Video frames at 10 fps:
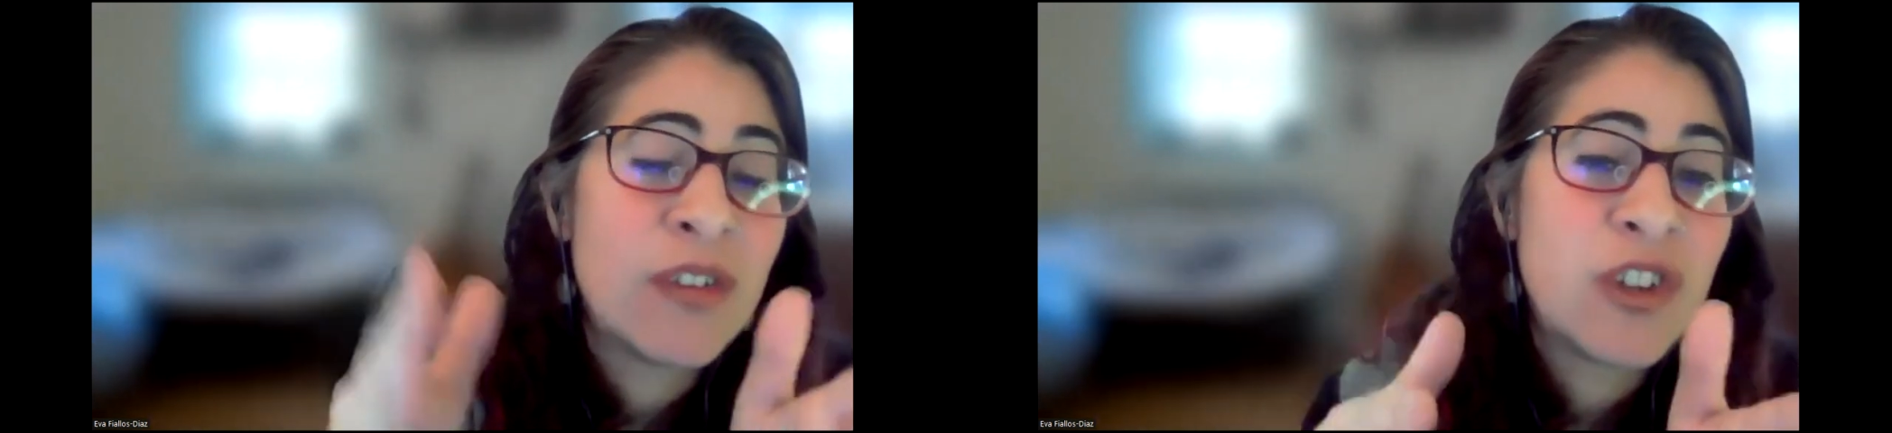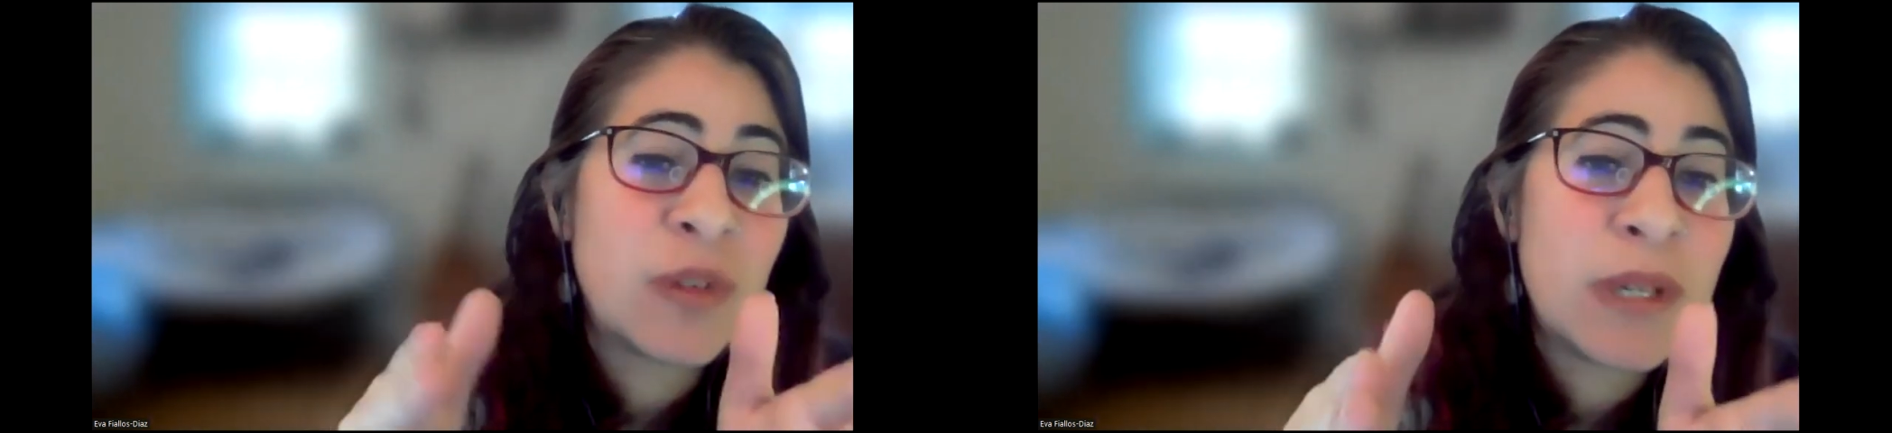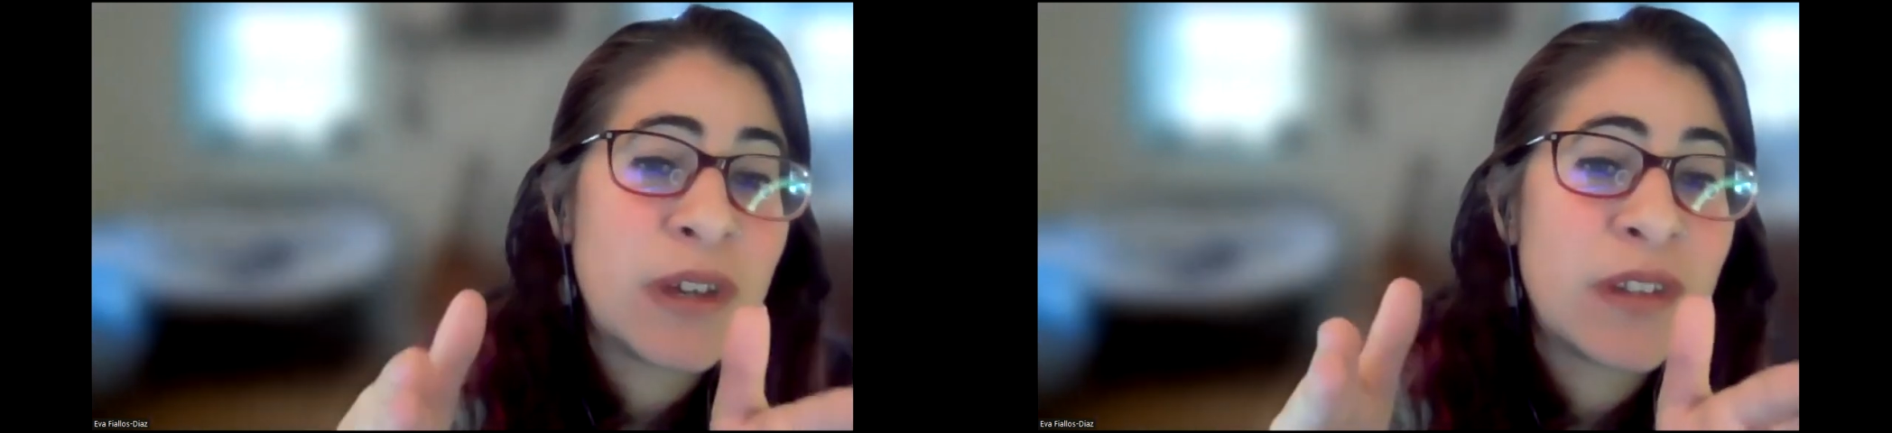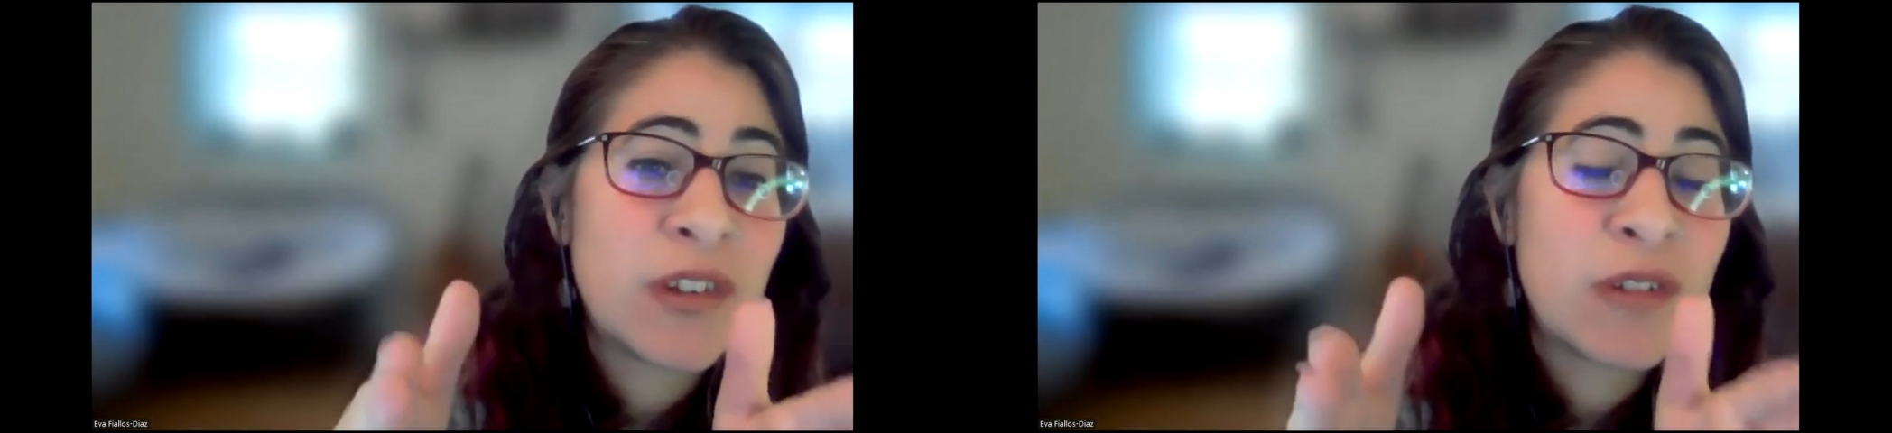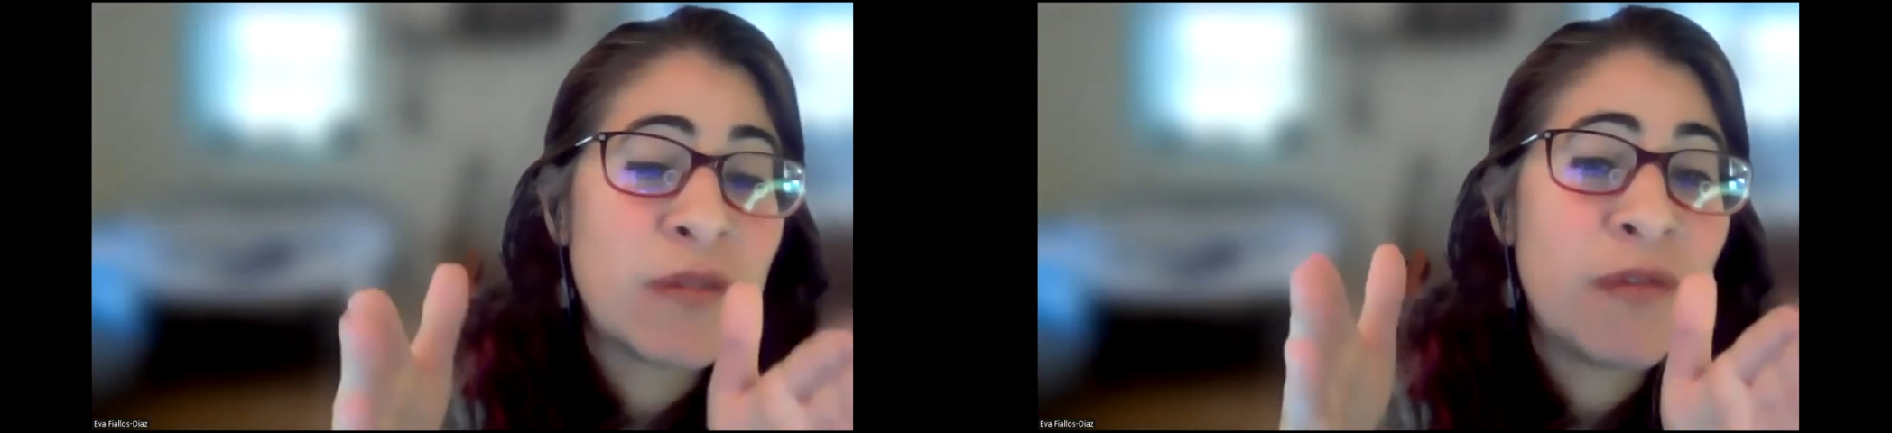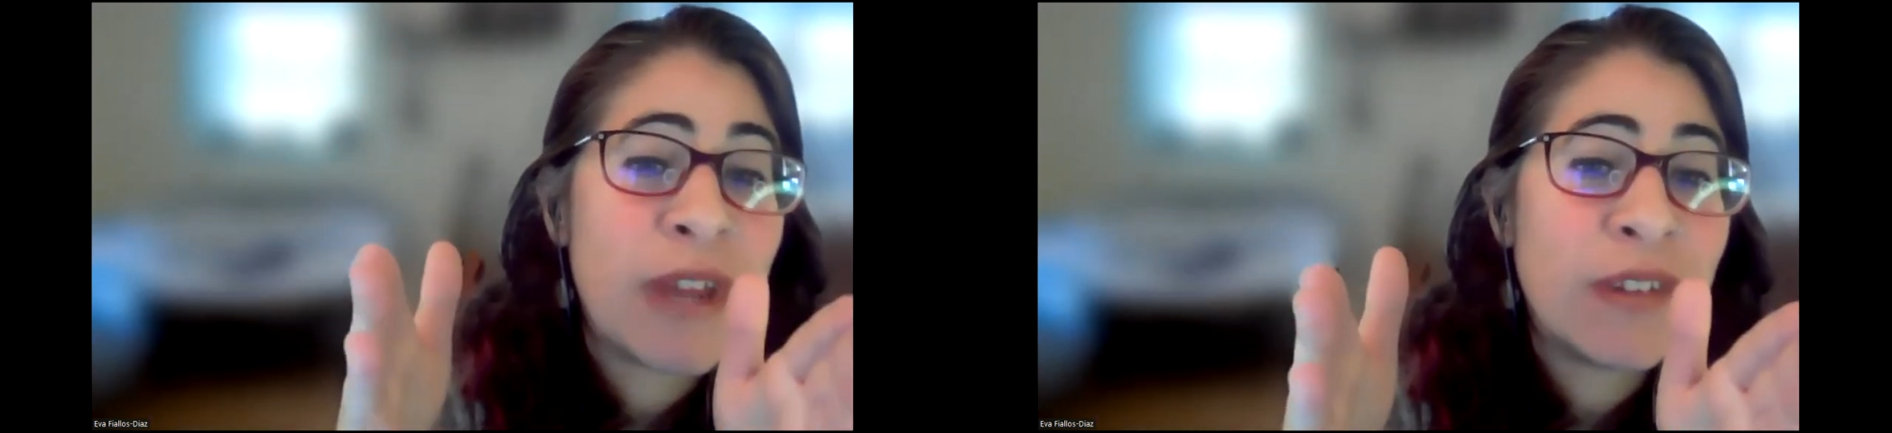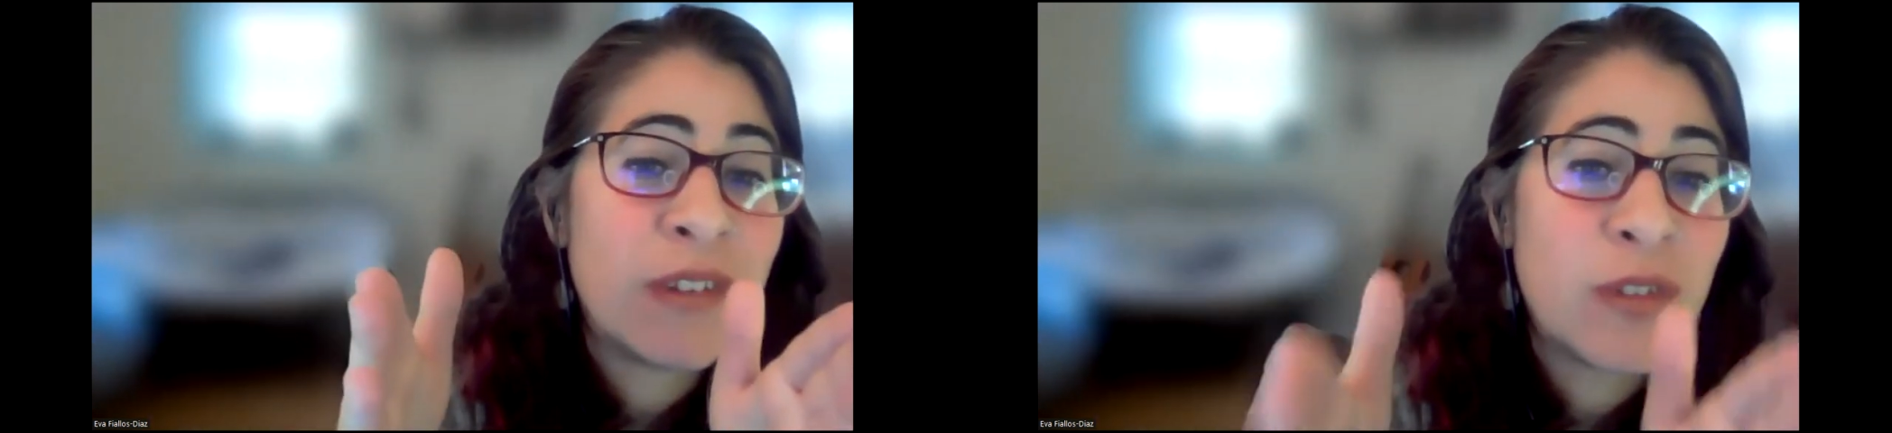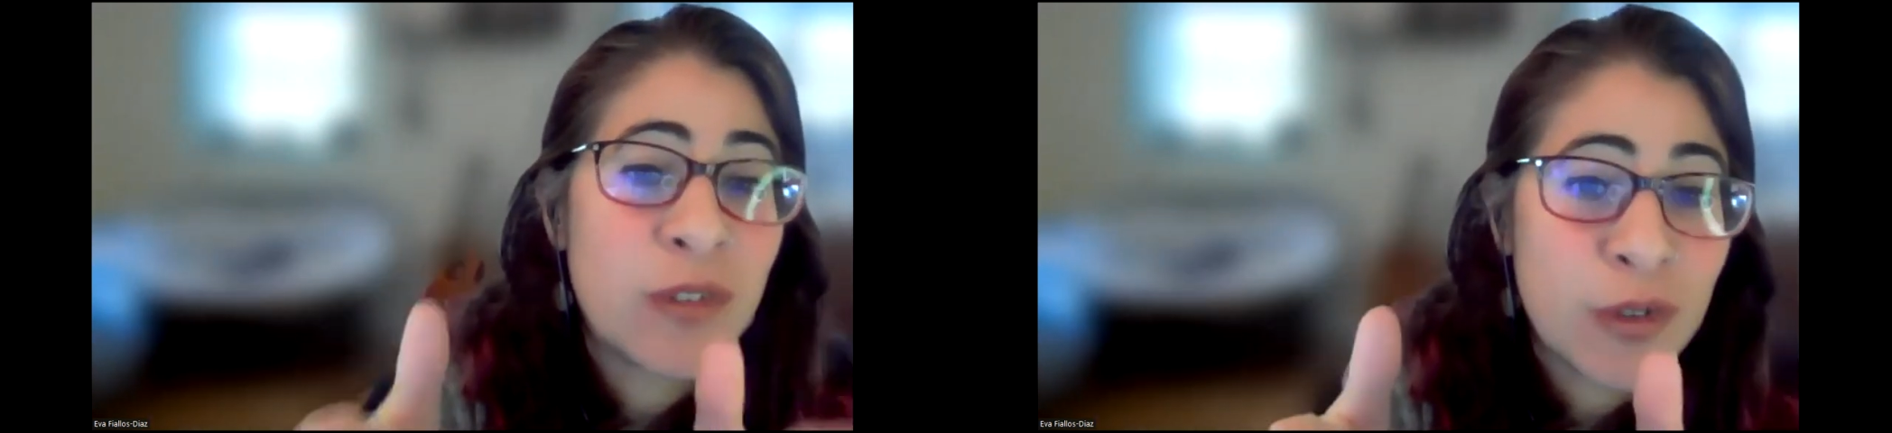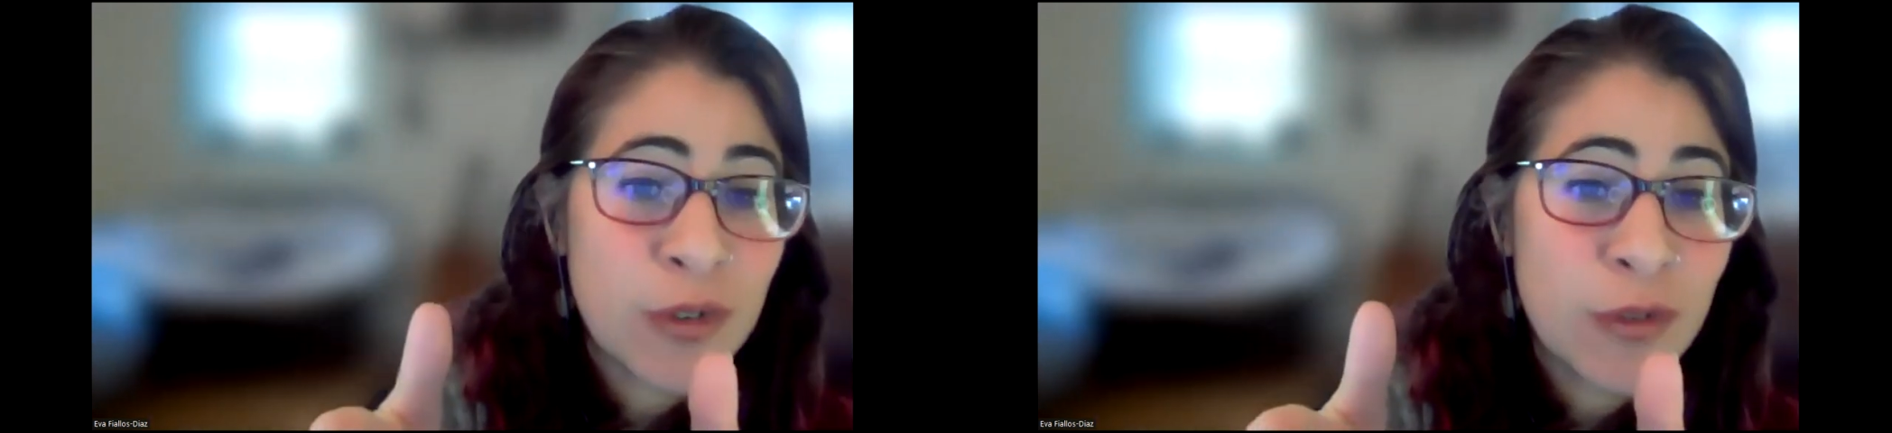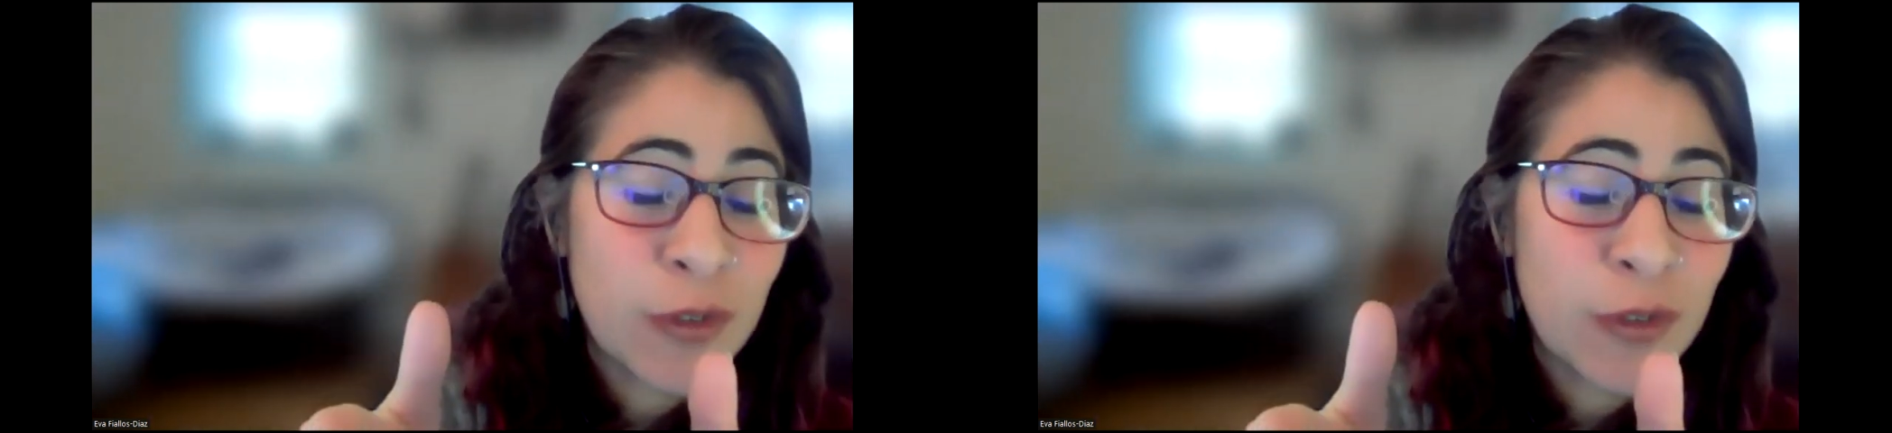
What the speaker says: just because they're in phase 2